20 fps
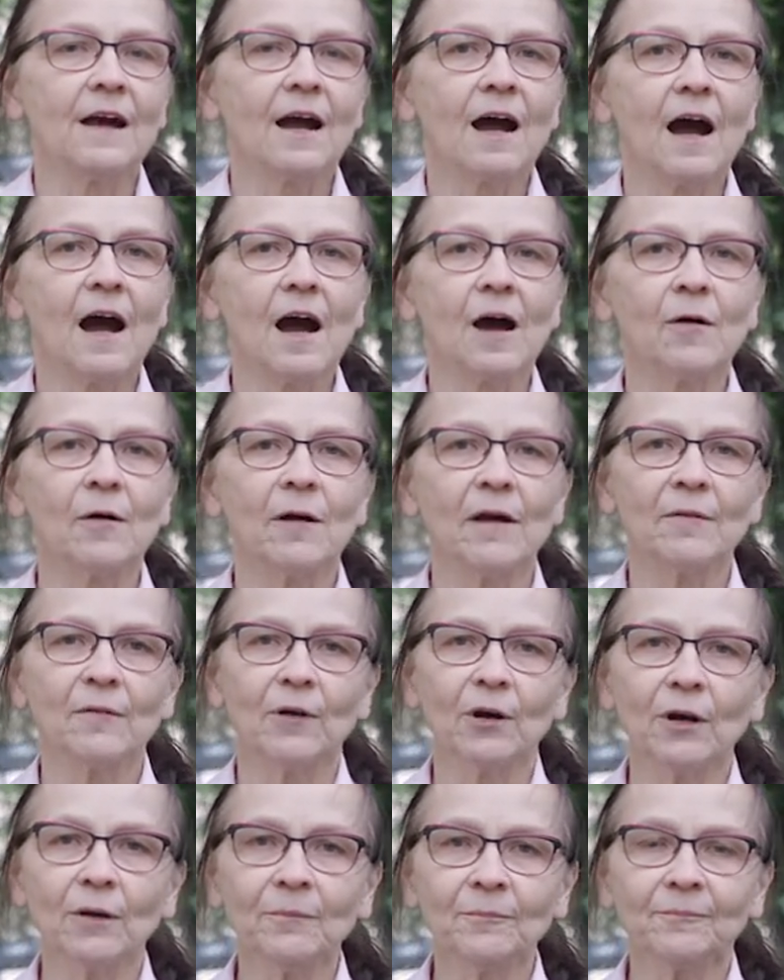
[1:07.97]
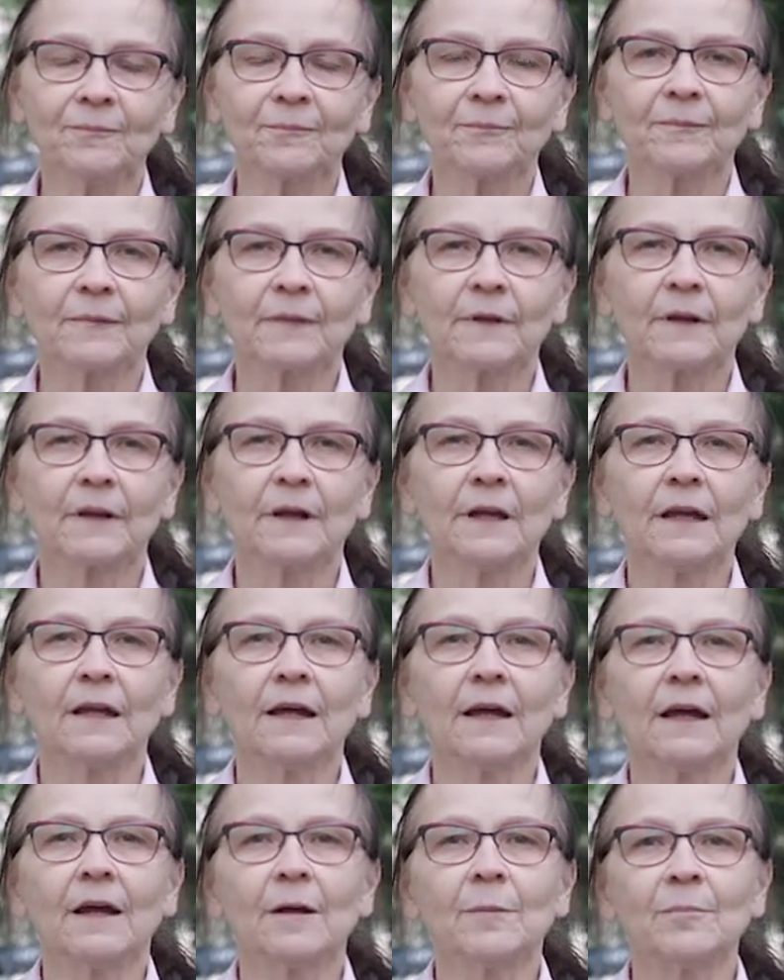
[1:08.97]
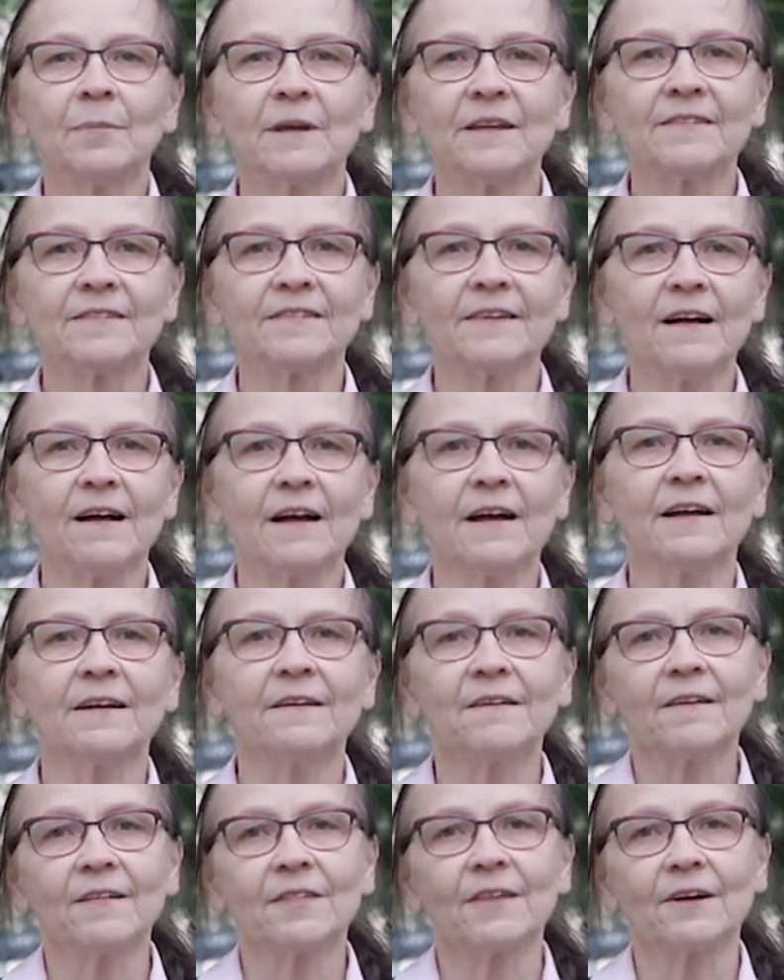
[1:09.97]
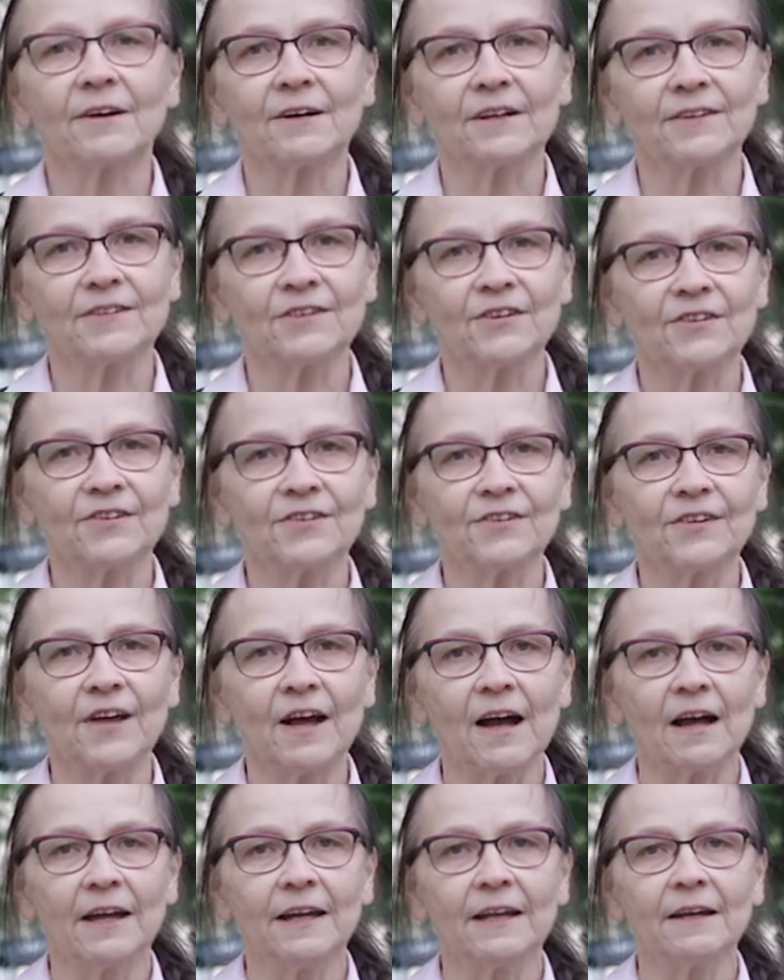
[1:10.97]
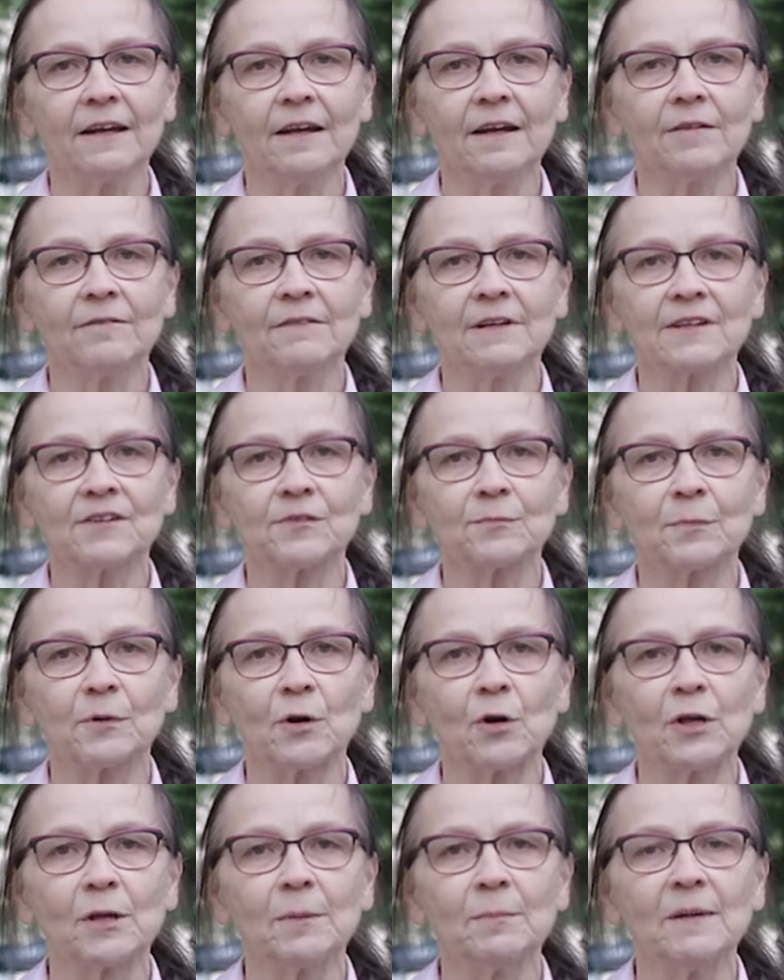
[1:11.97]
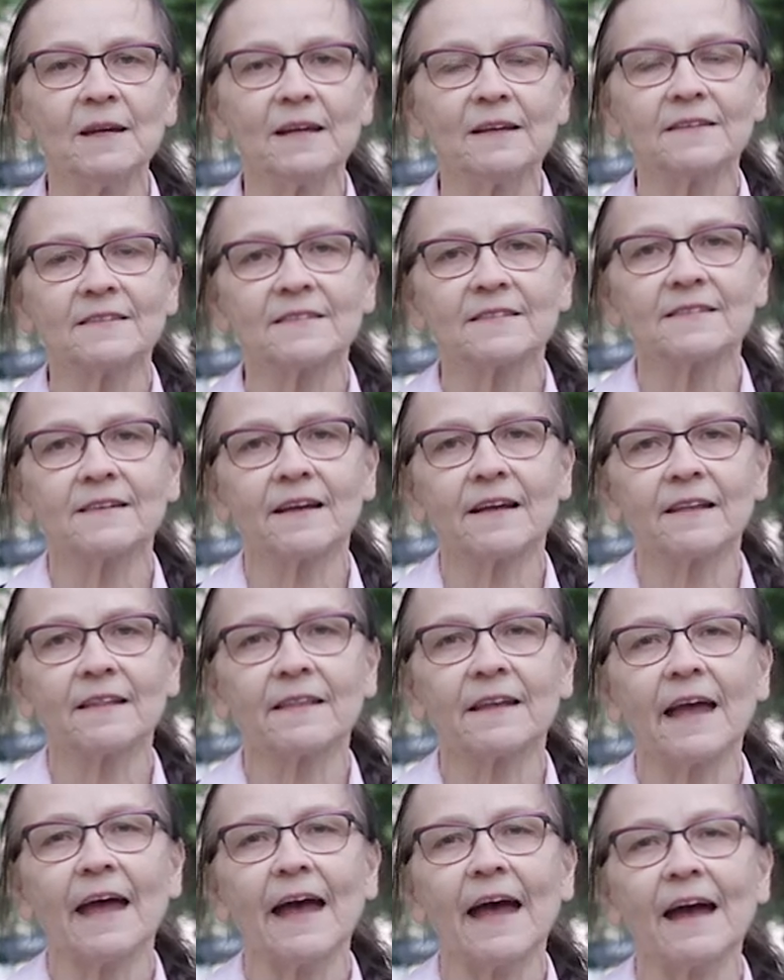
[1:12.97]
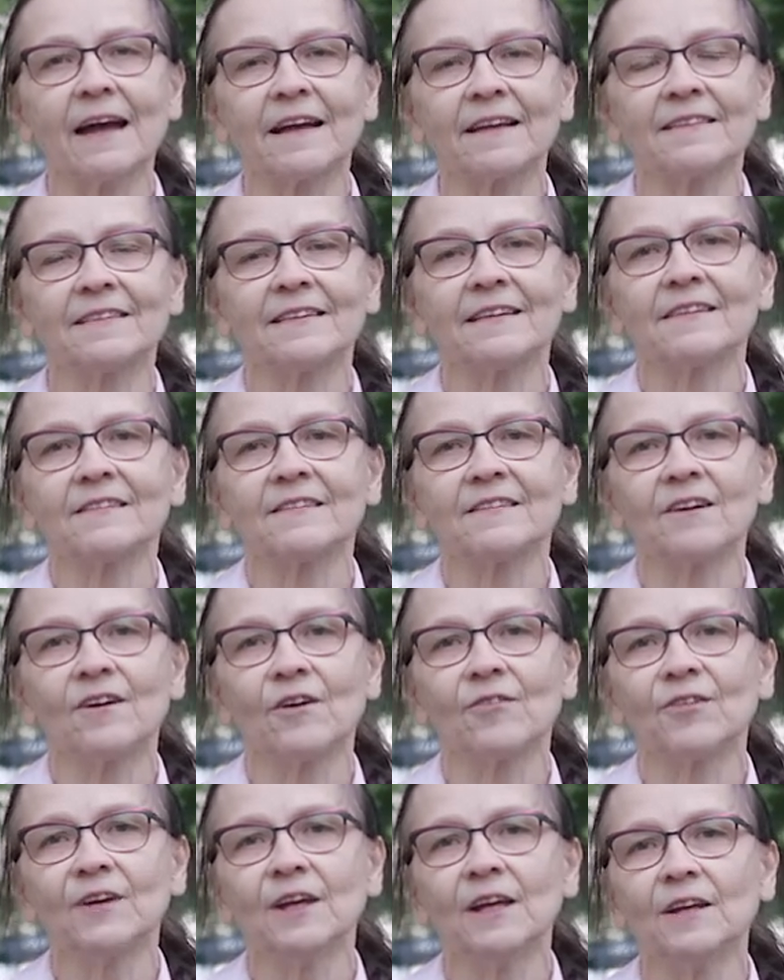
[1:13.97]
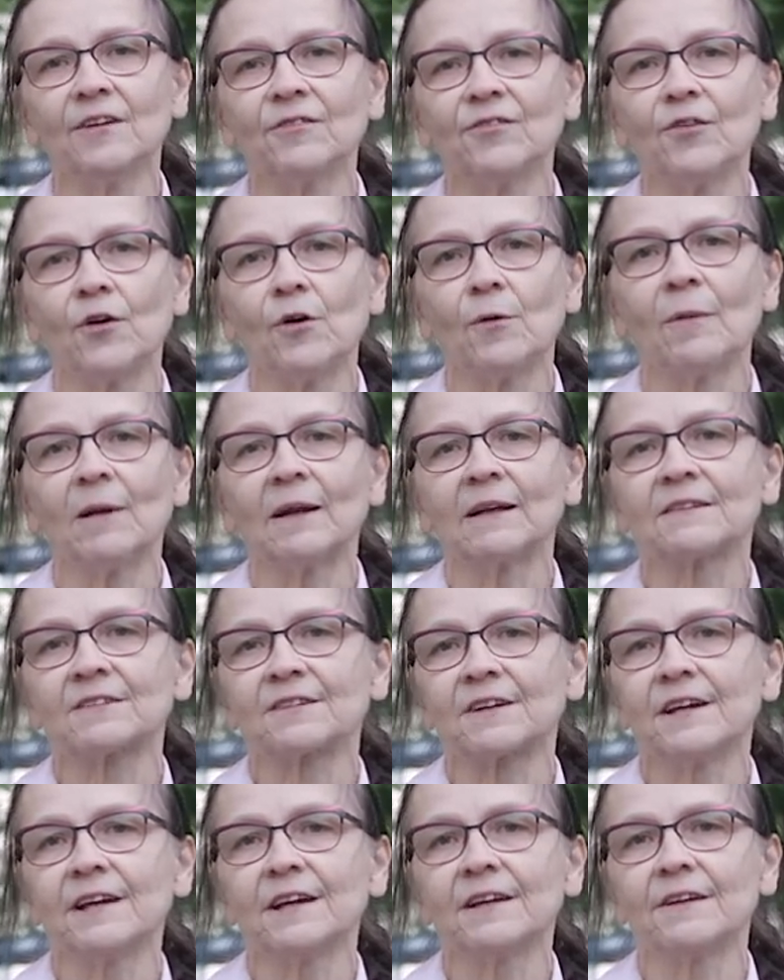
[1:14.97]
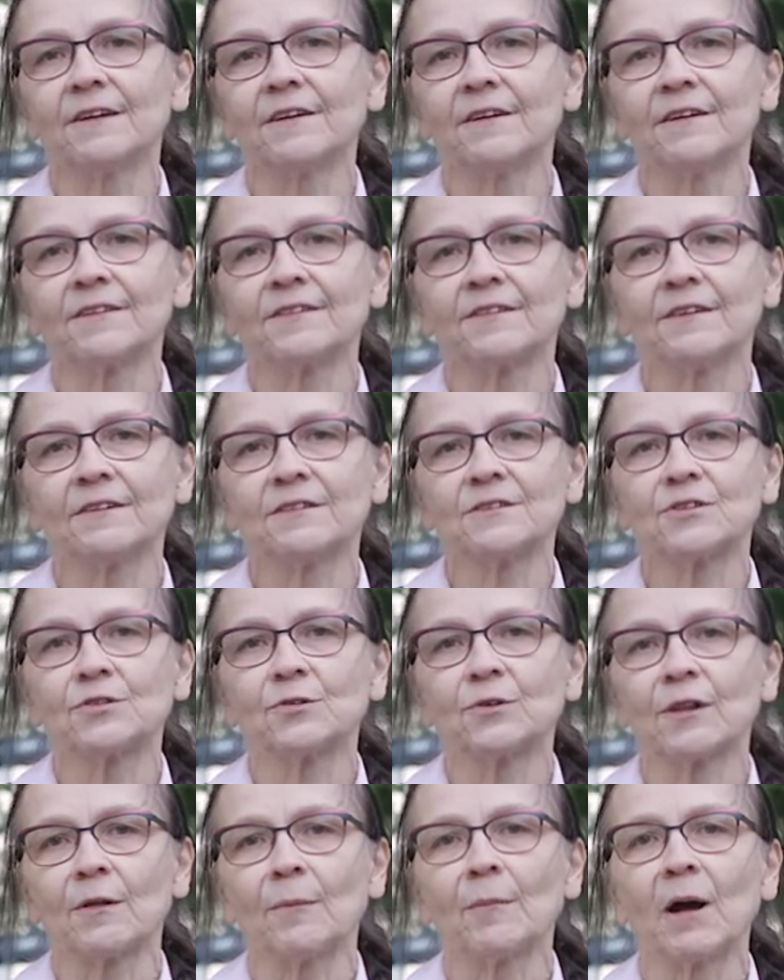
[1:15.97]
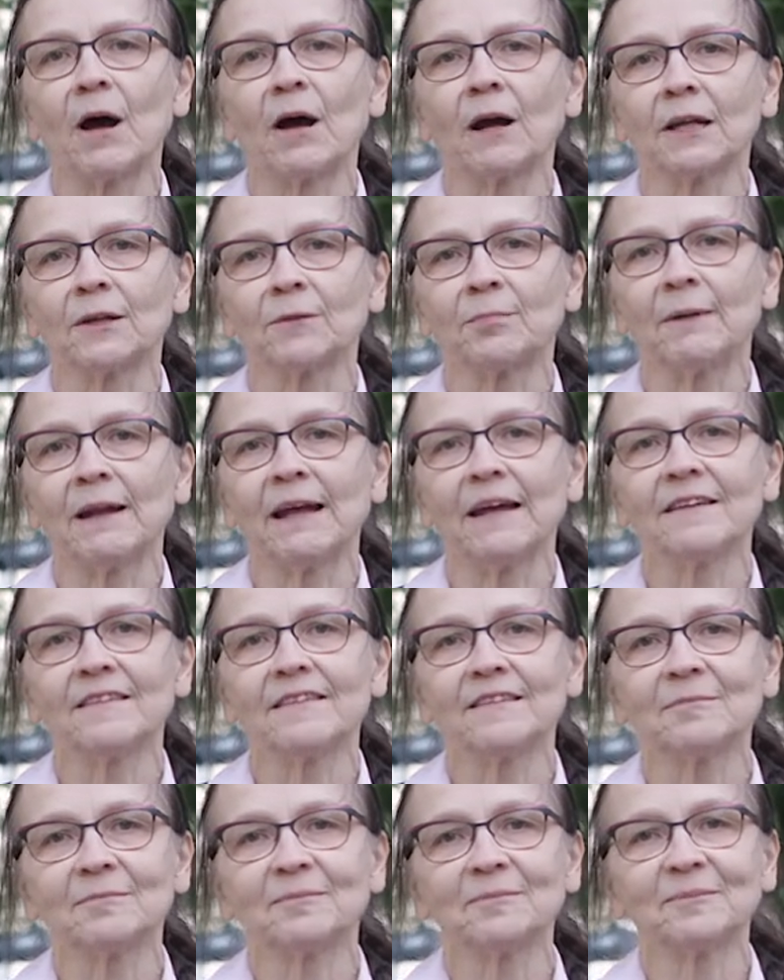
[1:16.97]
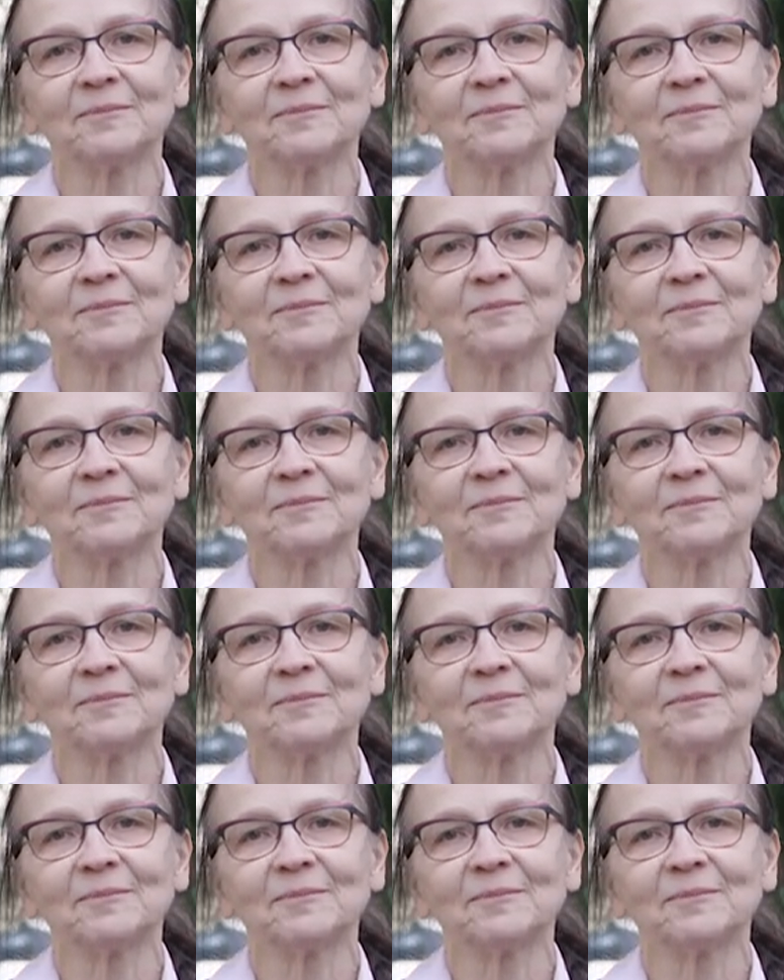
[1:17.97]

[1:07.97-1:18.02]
However, beside there is a sign which prohibits the access of informal traders to the marketplace.